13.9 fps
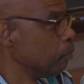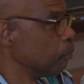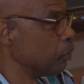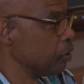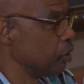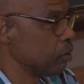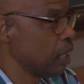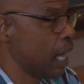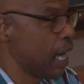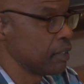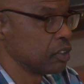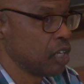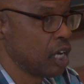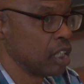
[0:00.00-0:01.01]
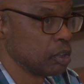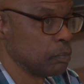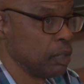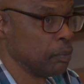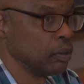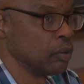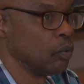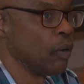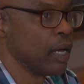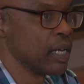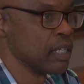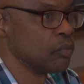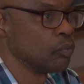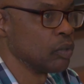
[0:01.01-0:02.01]
But we don't know how to talk to people in a
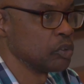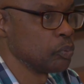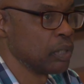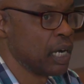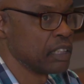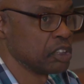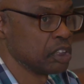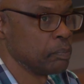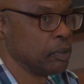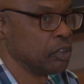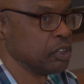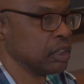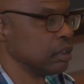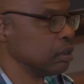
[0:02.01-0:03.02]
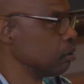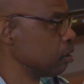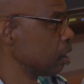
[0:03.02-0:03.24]
way in which we're actually building